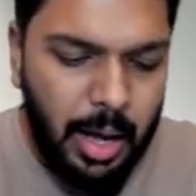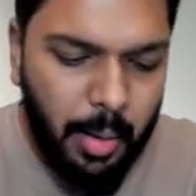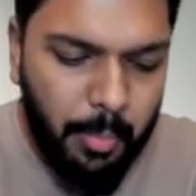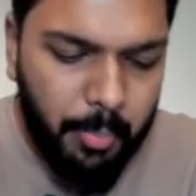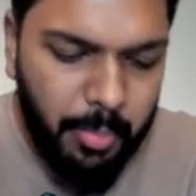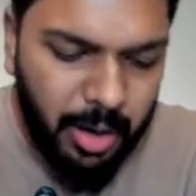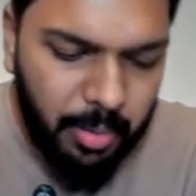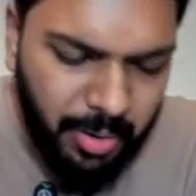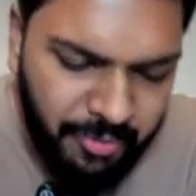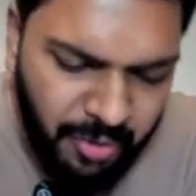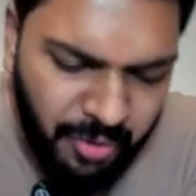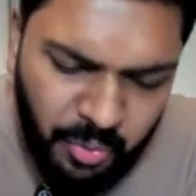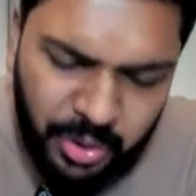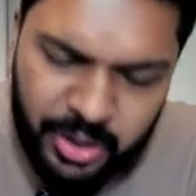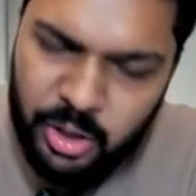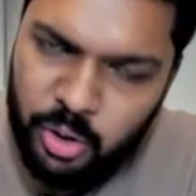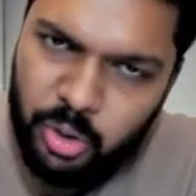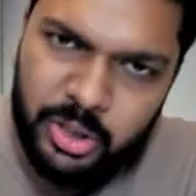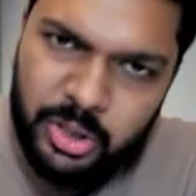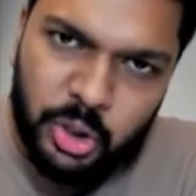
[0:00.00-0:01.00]
But before we
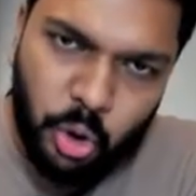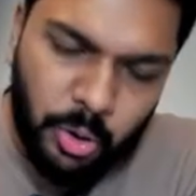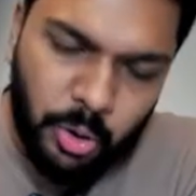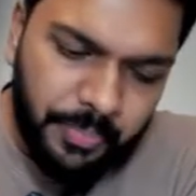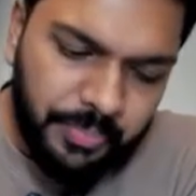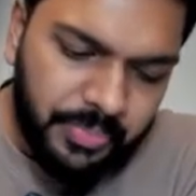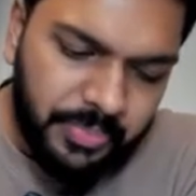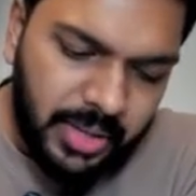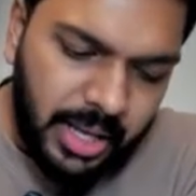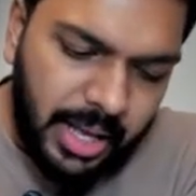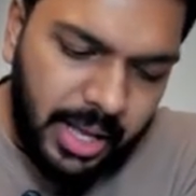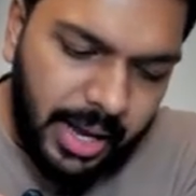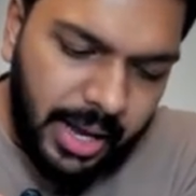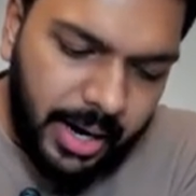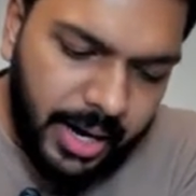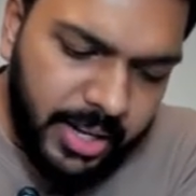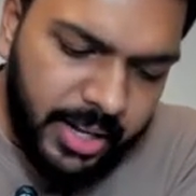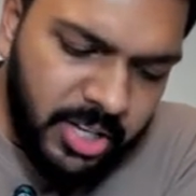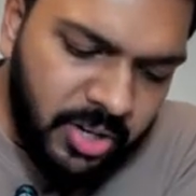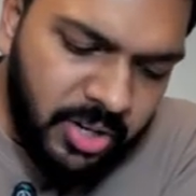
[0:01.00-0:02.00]
do so,
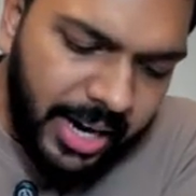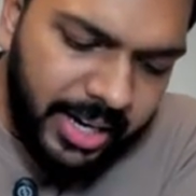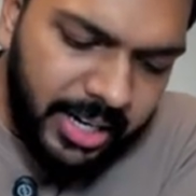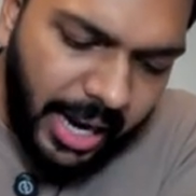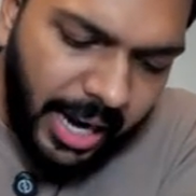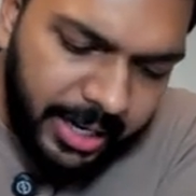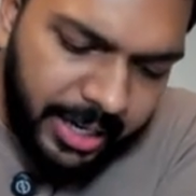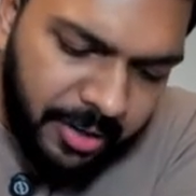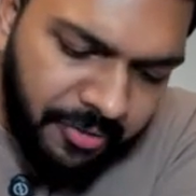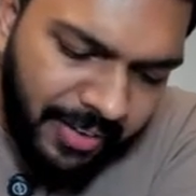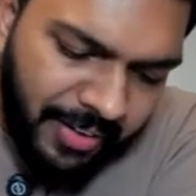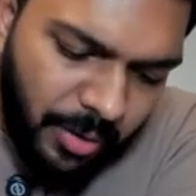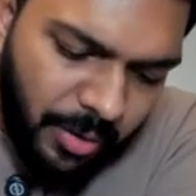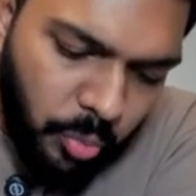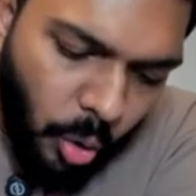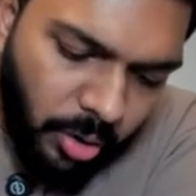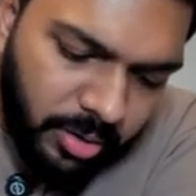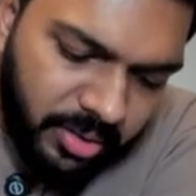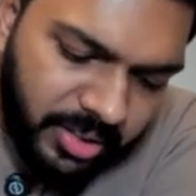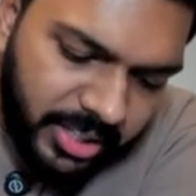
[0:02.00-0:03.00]
let's try and identify
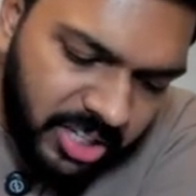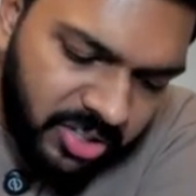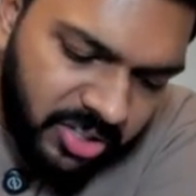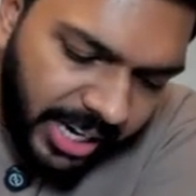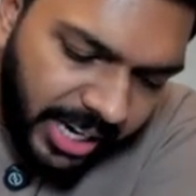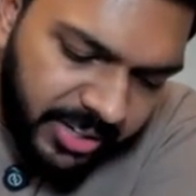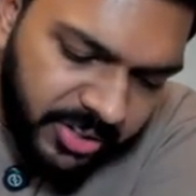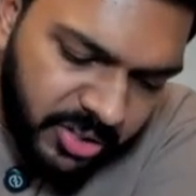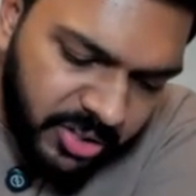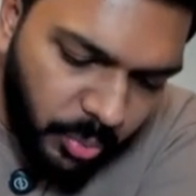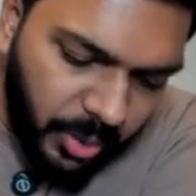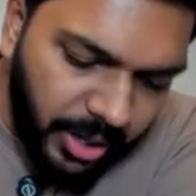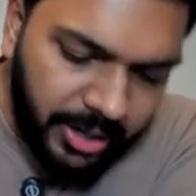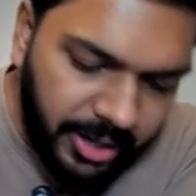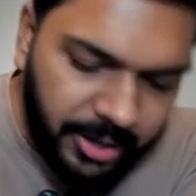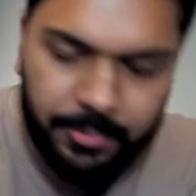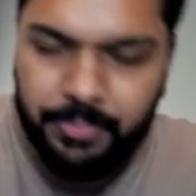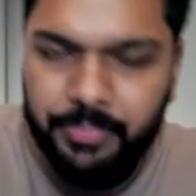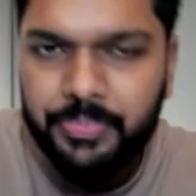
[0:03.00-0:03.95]
what these changes were.